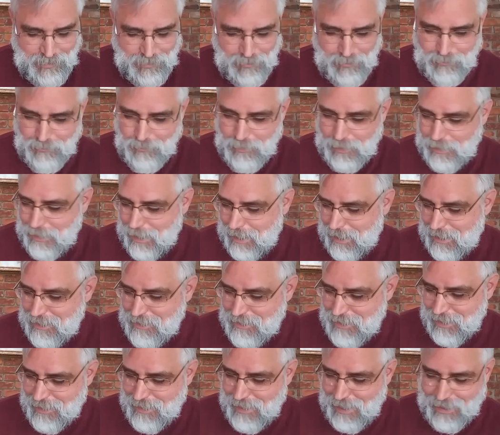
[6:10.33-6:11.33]
but like I
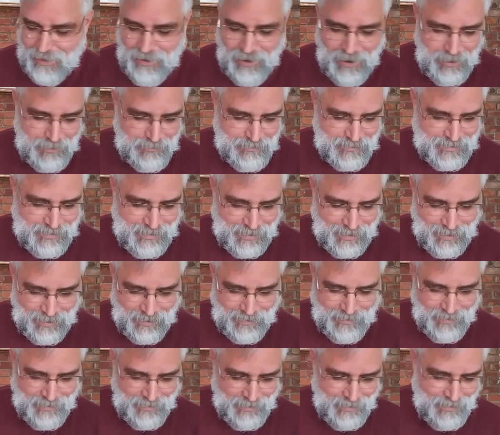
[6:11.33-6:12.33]
said, that calms
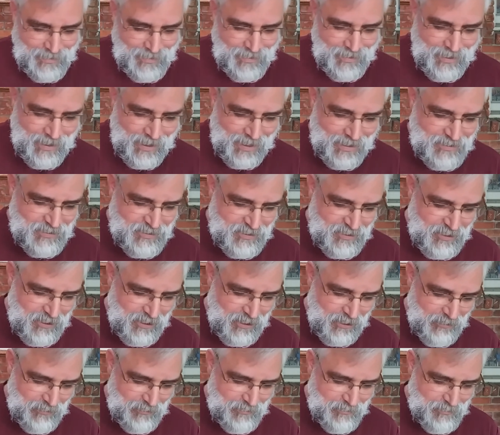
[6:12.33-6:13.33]
down as you go.